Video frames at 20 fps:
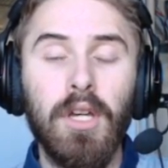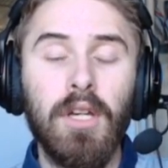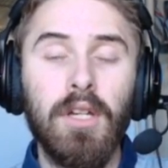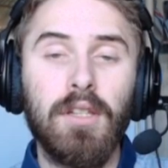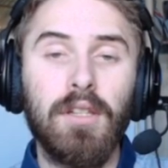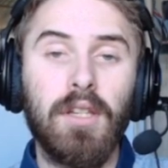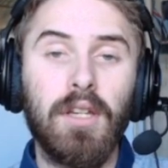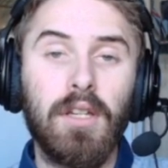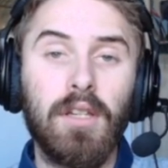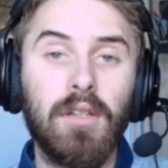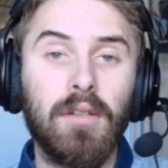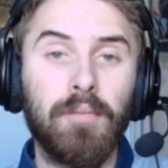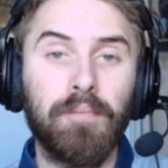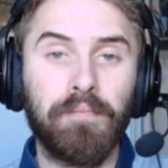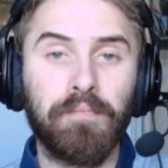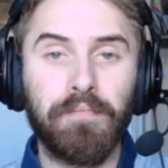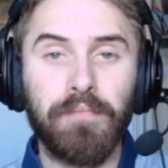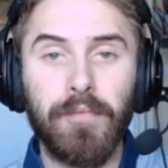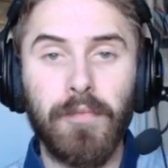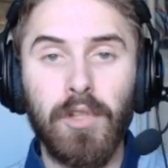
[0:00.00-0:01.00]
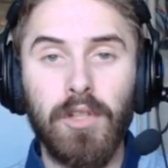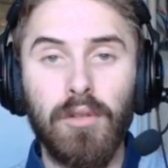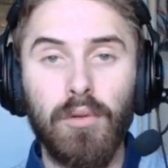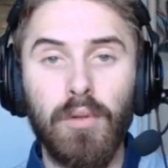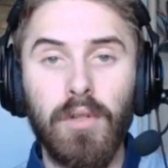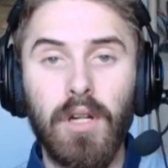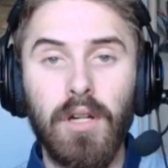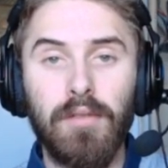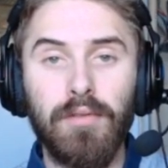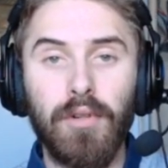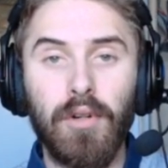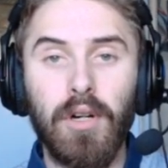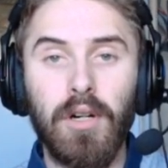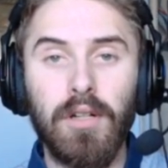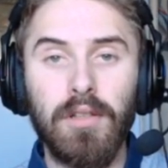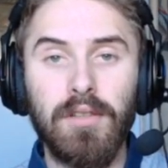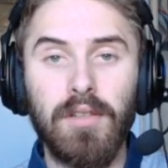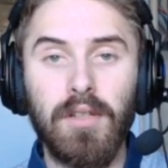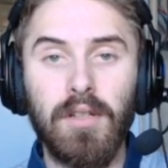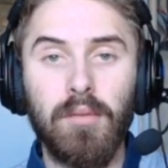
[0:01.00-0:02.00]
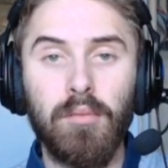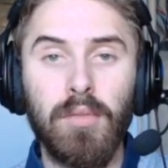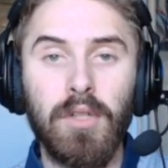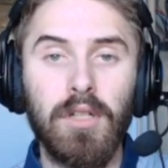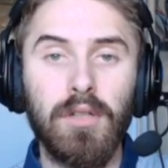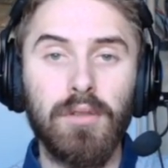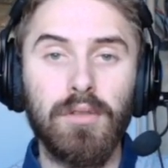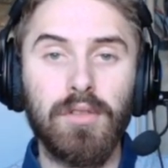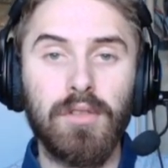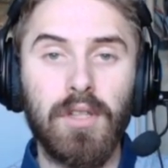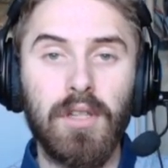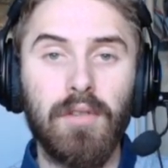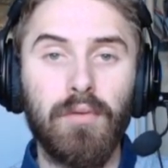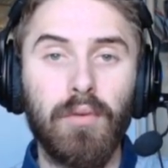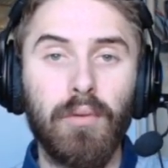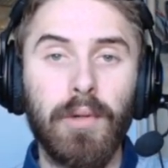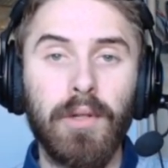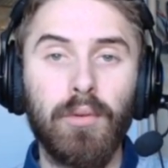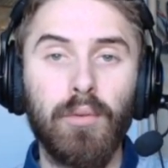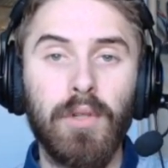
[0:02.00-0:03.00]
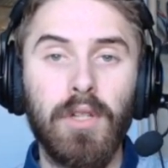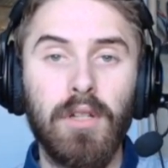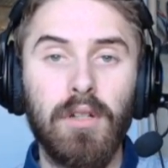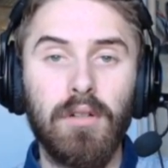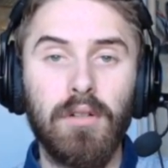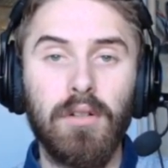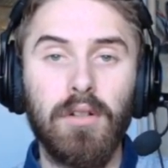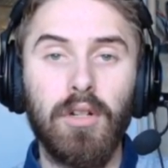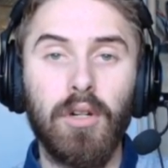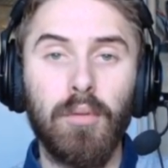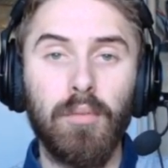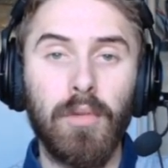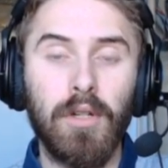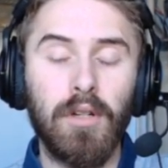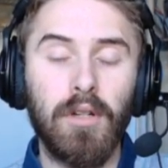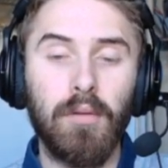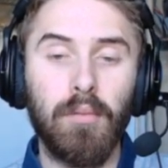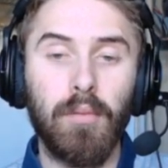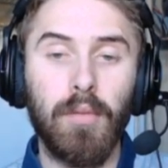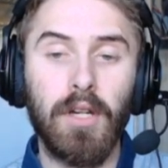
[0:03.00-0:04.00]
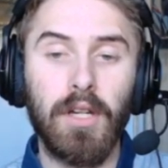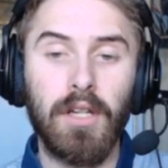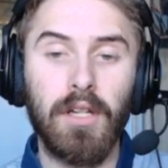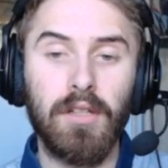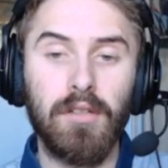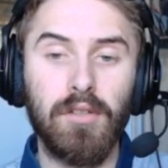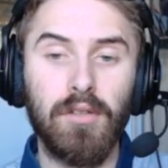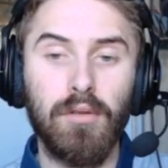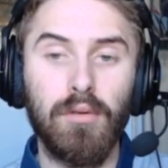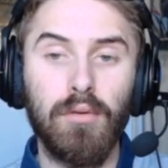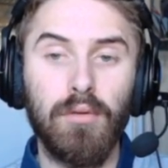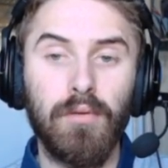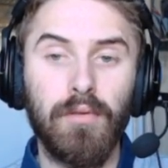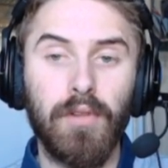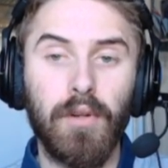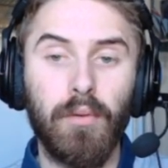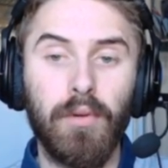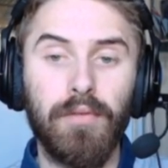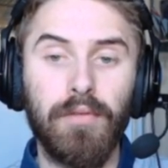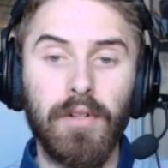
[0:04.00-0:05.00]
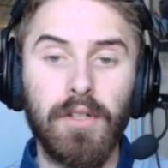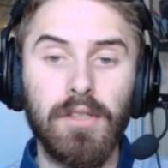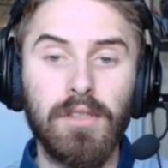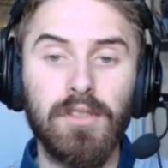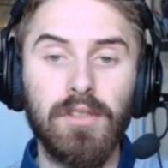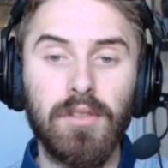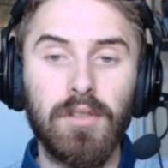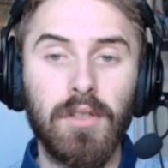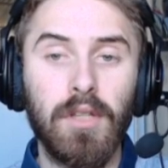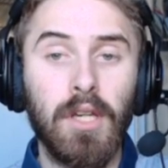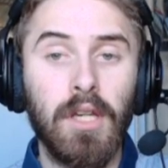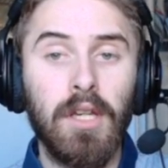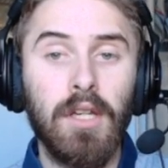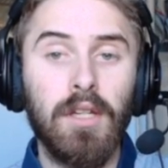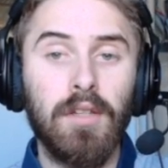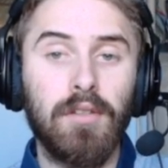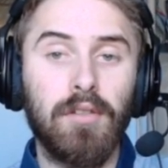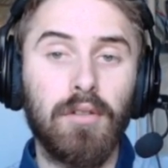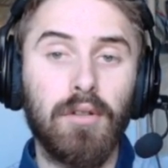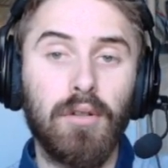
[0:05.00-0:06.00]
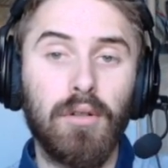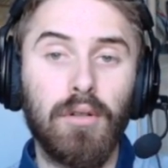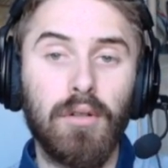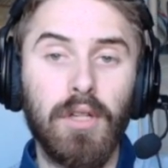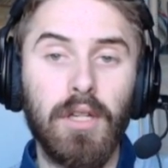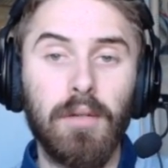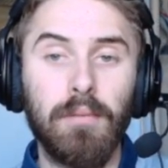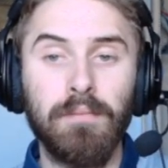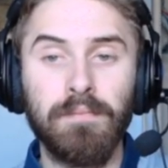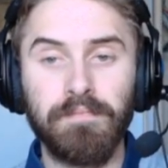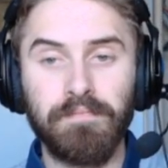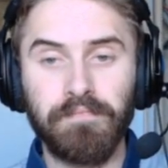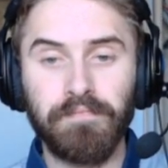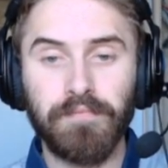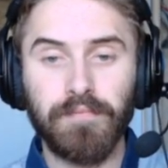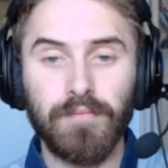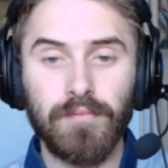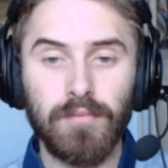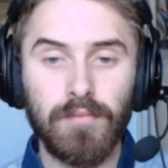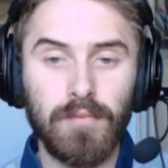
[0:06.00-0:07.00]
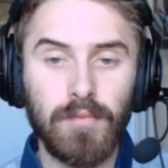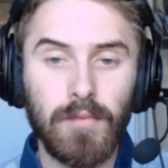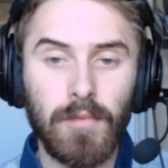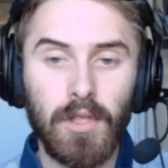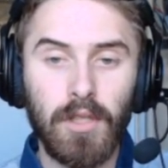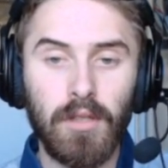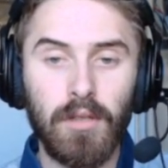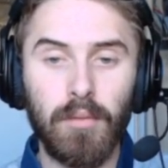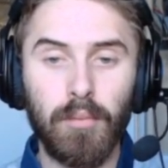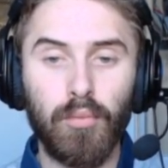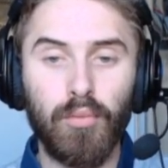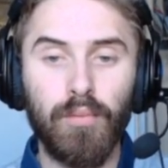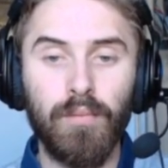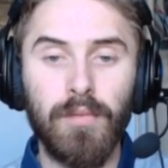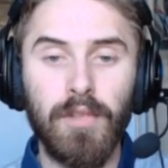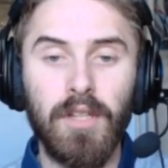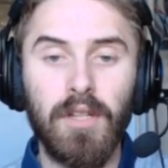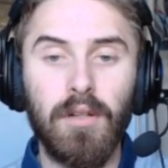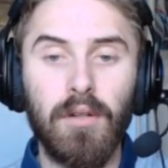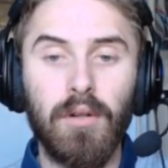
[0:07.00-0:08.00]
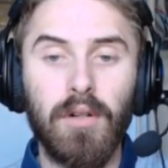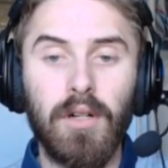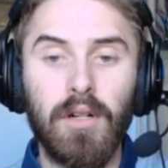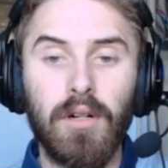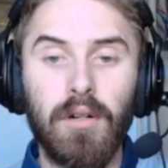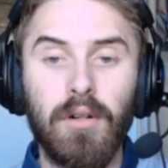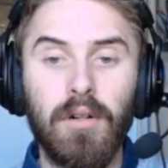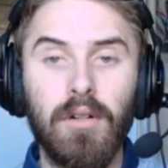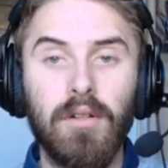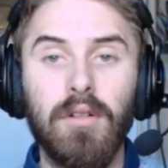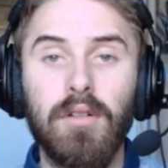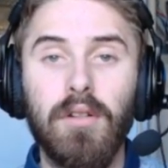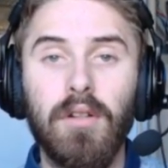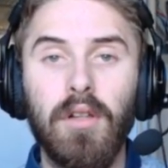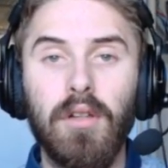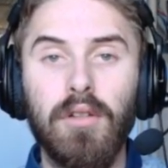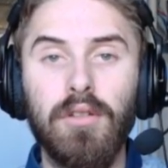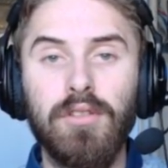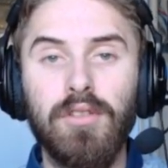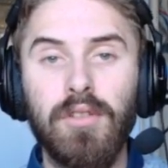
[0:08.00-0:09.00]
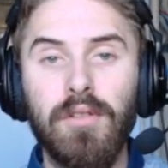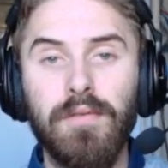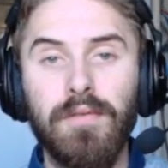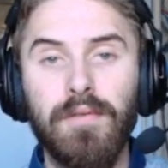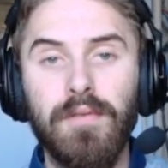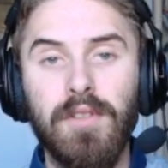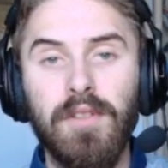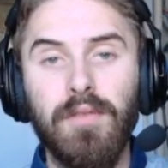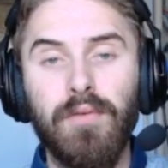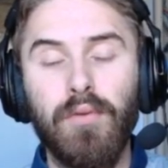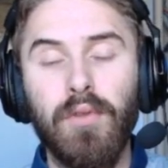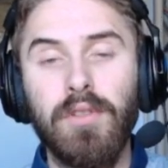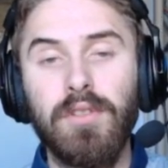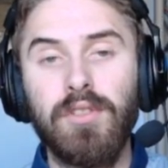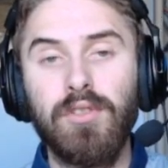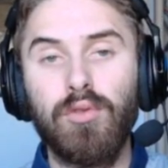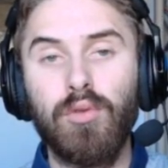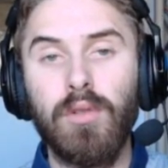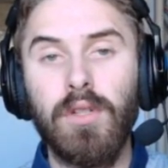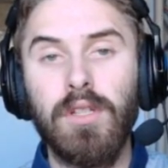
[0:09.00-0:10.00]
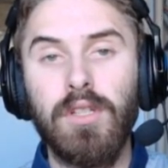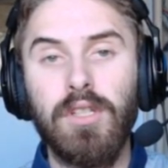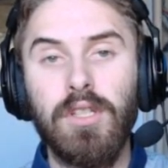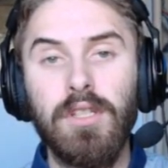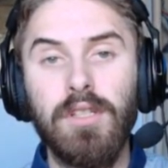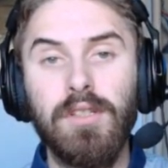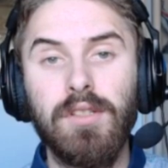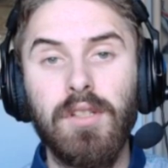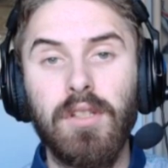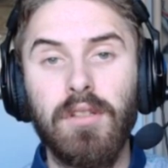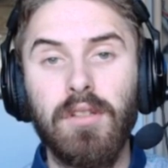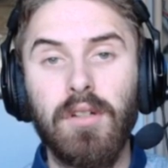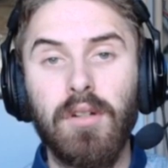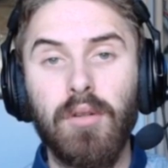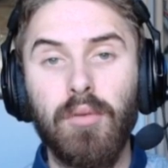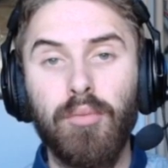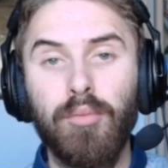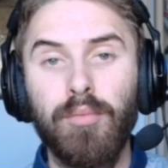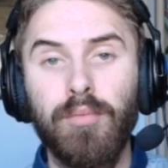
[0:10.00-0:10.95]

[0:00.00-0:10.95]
then you will have a hard time because everyone will come back at you very fast. So yeah, there are a lot of different strategies that are